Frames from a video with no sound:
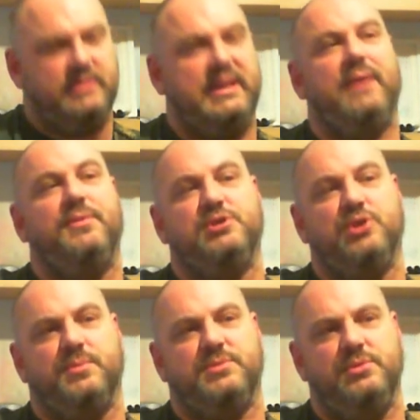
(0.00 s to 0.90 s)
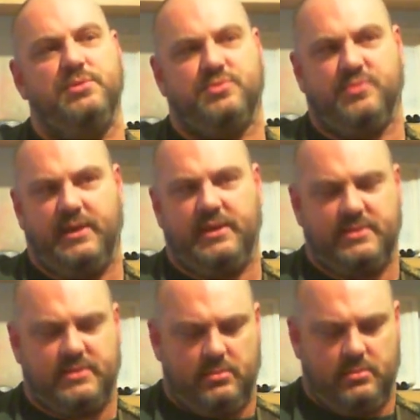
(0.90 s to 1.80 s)
down the top two
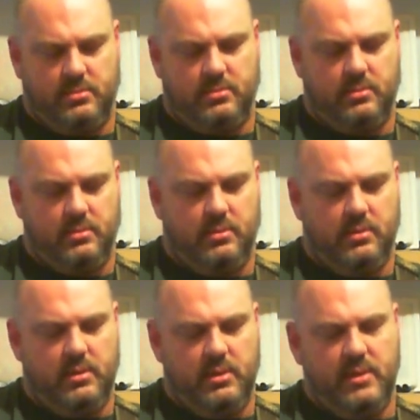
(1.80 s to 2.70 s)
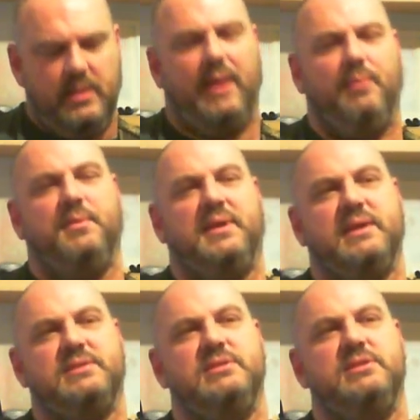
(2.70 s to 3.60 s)
strings, and when we
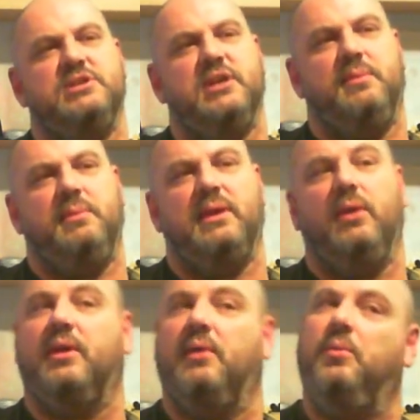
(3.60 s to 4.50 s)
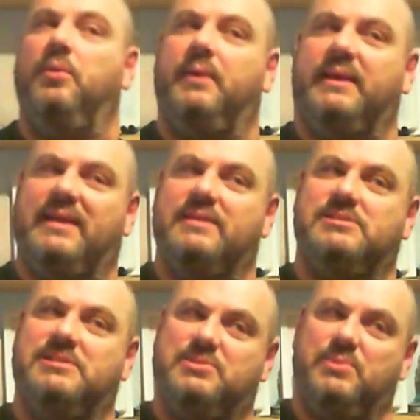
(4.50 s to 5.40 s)
get to the G, we don't go all the way down
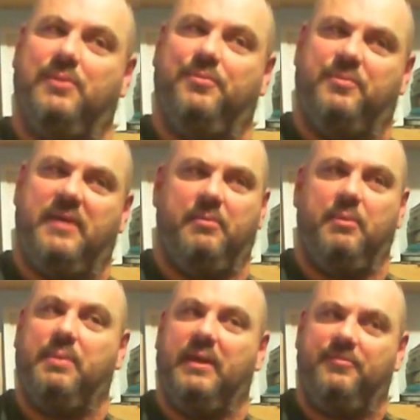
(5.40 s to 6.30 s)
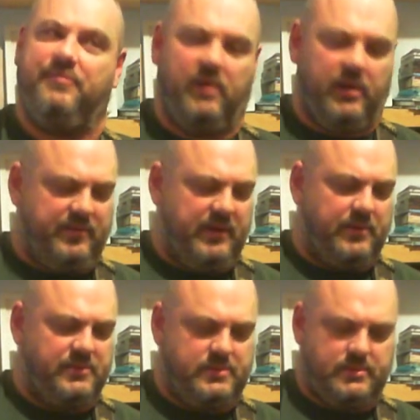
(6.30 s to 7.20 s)
to the 12th fret. We play 5
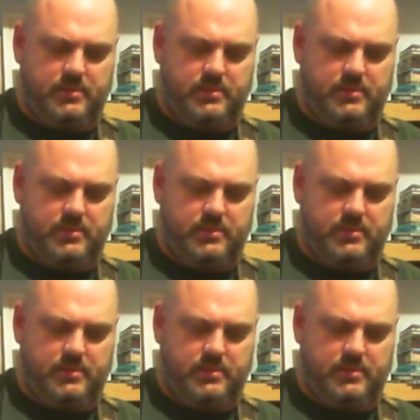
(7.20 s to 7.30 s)
notes,